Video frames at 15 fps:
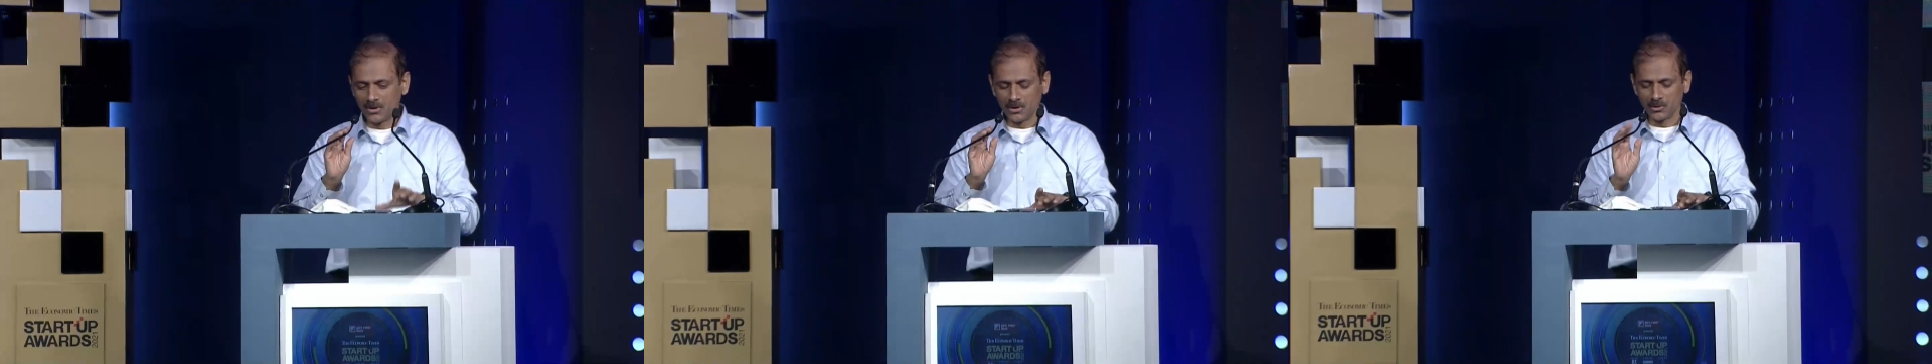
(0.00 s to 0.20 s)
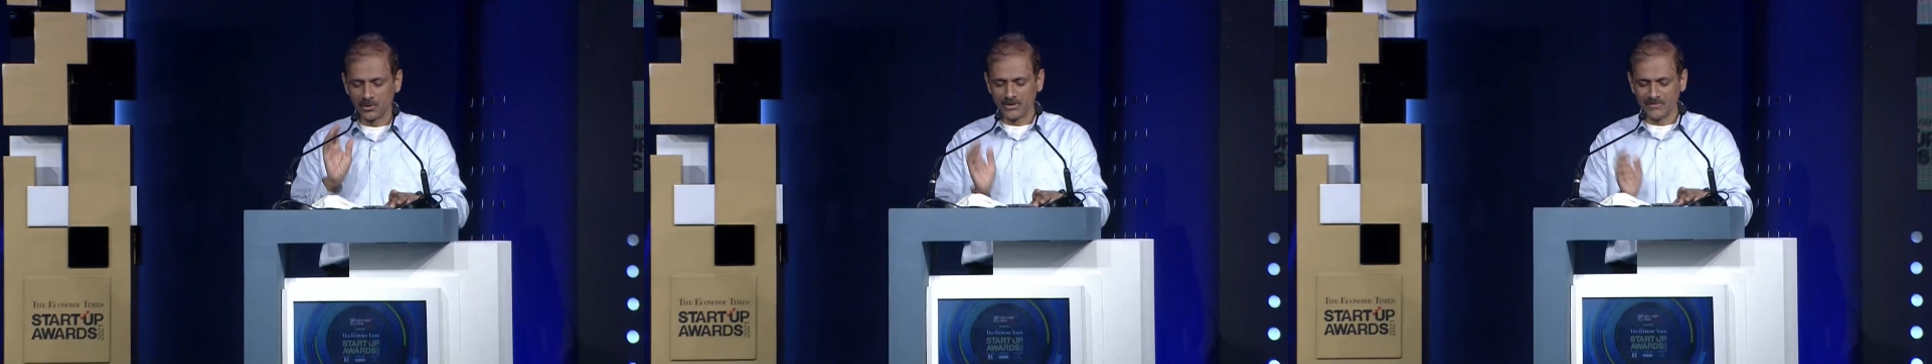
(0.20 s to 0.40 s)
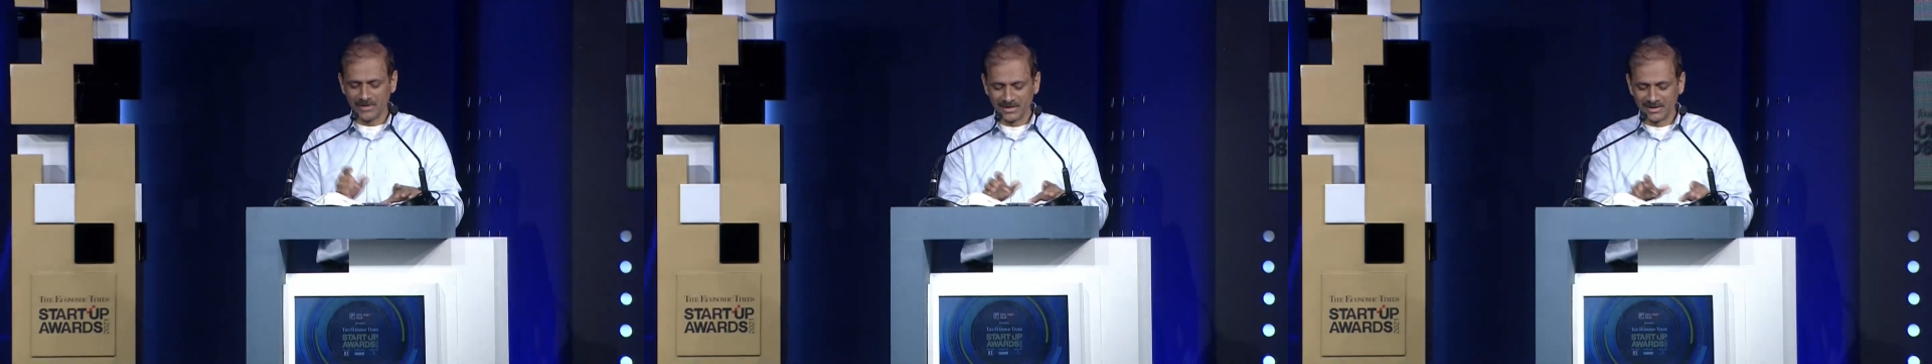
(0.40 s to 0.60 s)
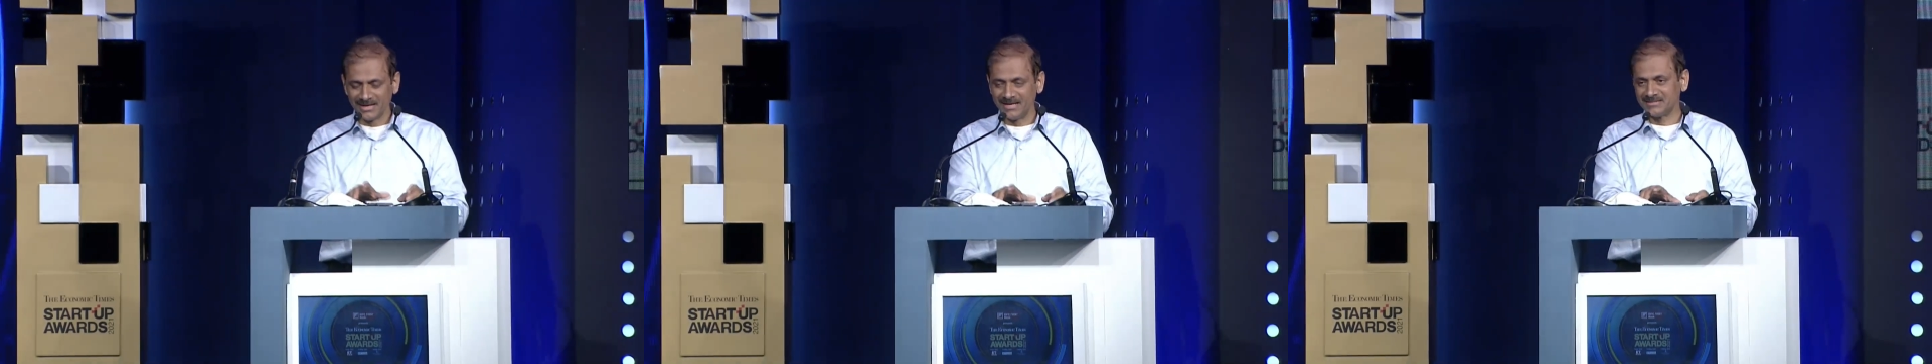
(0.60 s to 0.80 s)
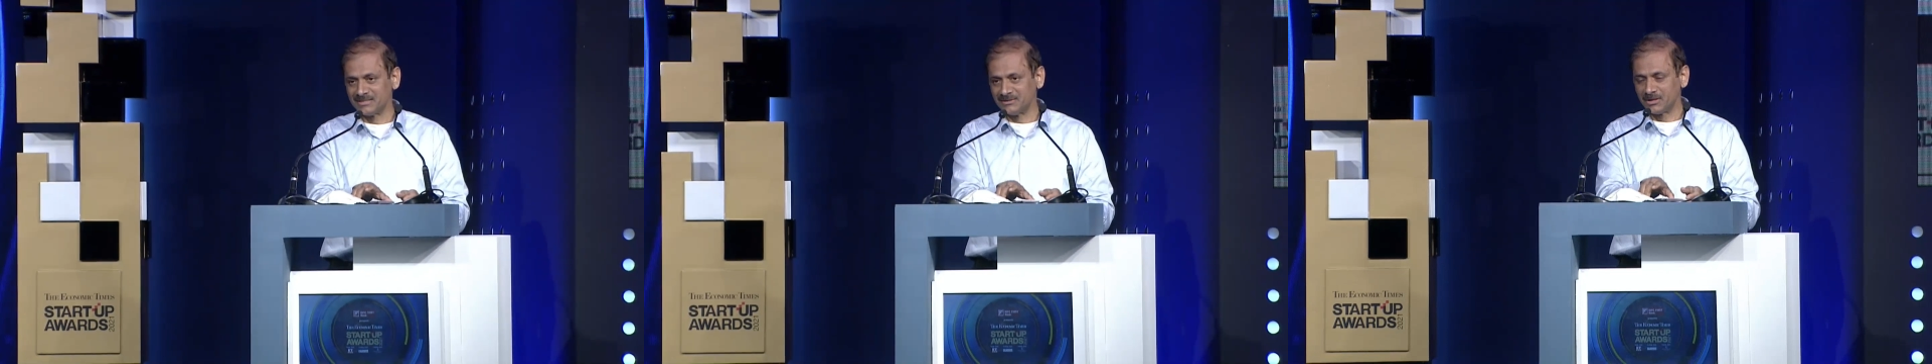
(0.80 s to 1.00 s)
Good evening,
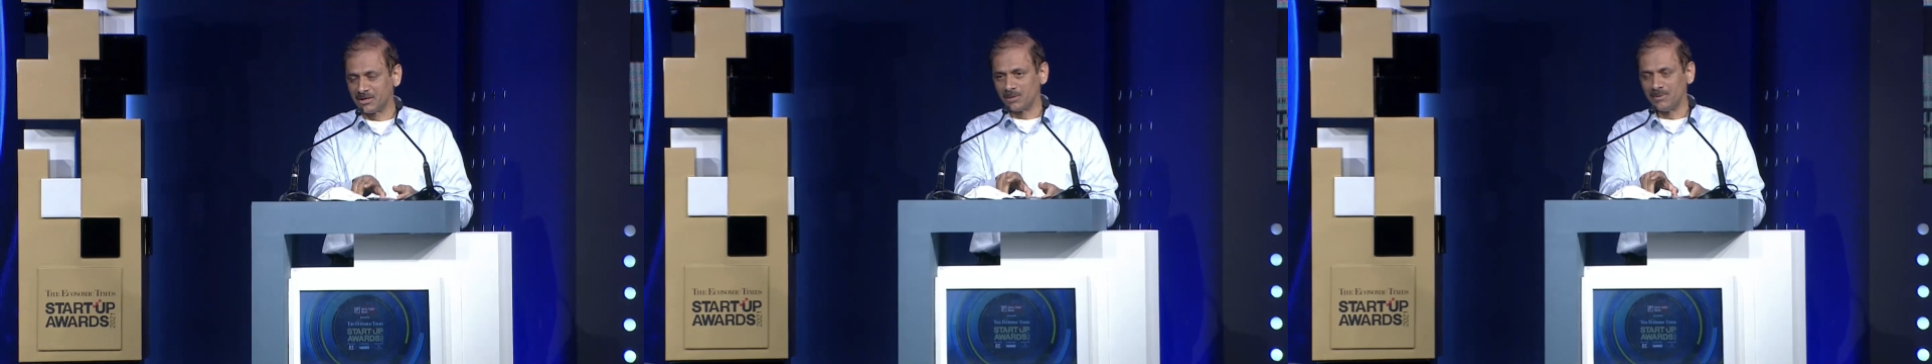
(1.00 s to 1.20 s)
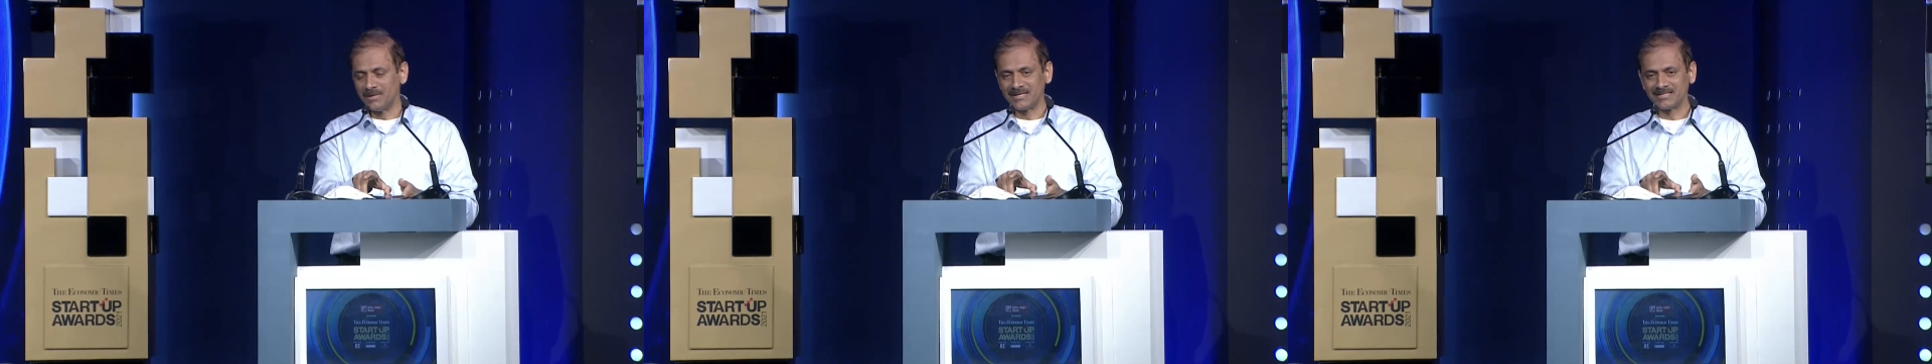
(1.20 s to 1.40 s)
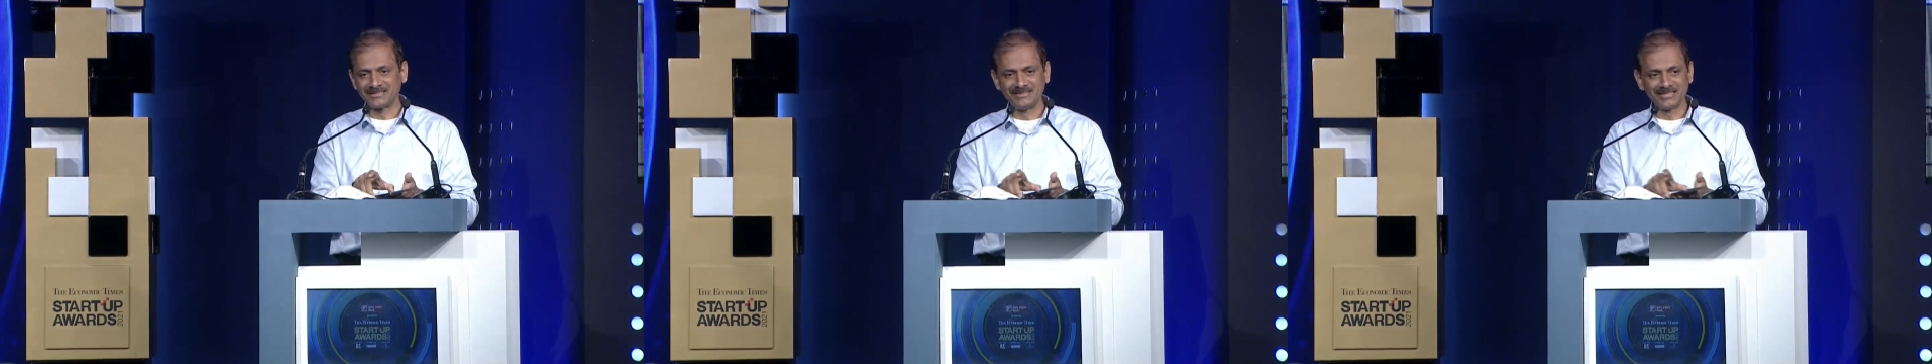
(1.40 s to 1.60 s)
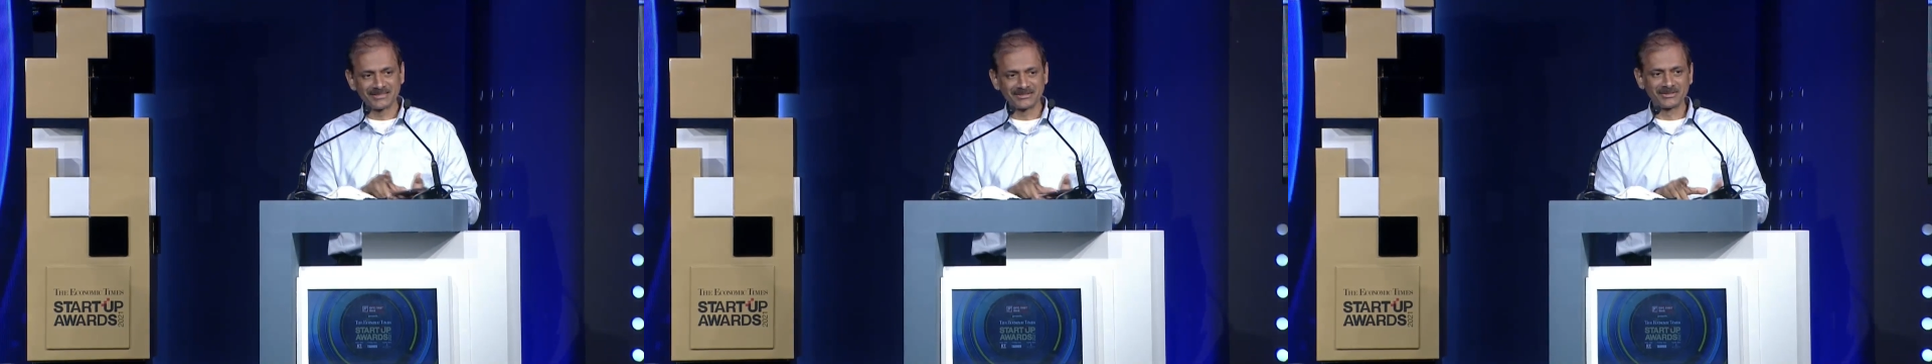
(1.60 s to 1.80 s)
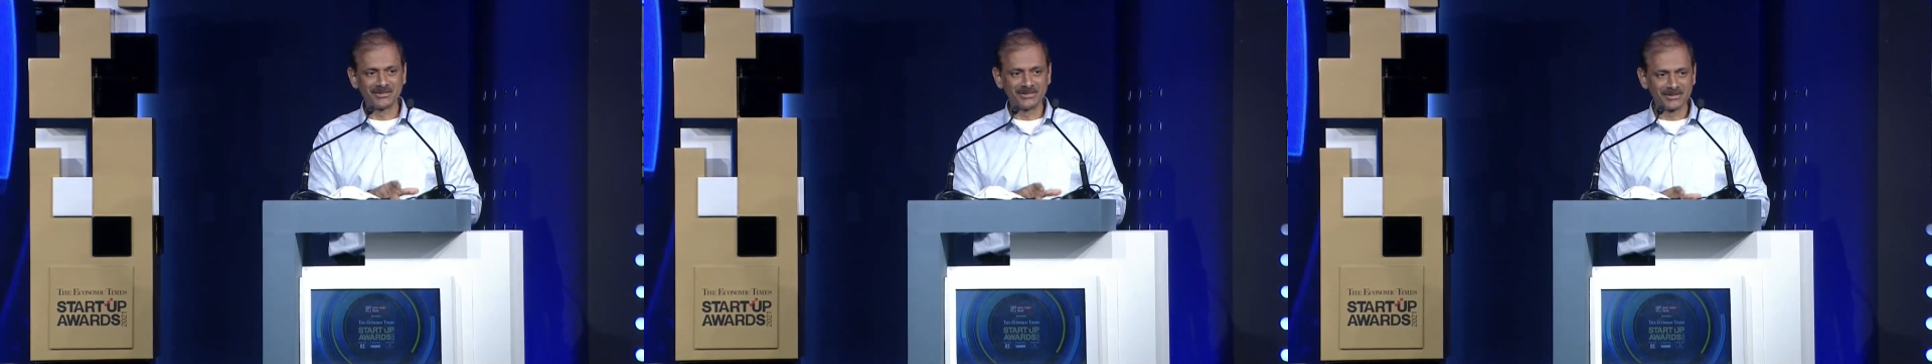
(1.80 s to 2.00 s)
ladies and gentlemen. It's
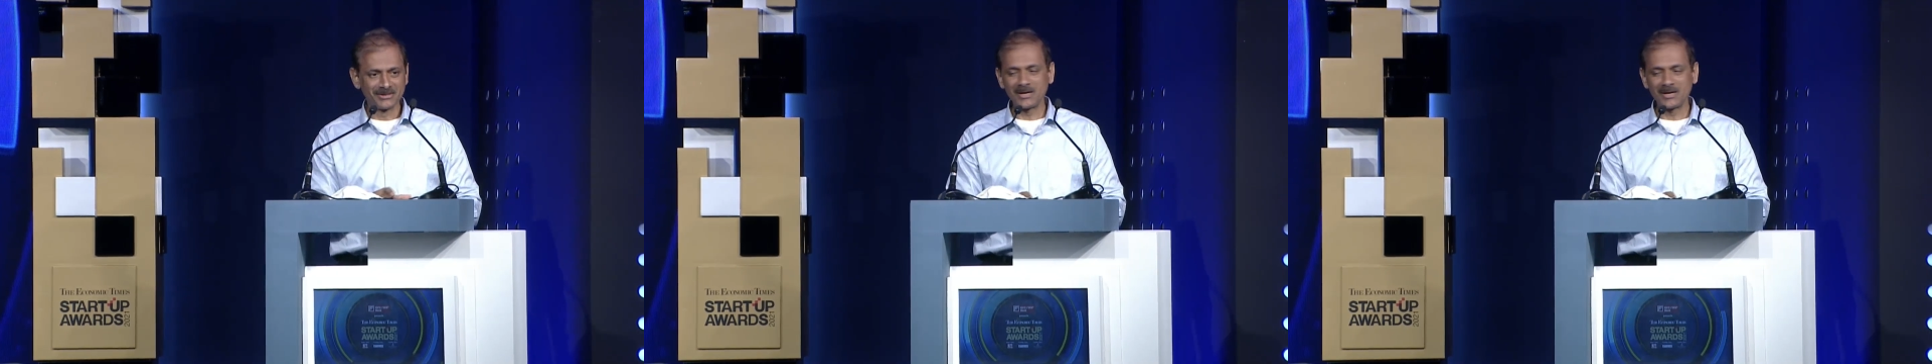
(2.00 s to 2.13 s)
just a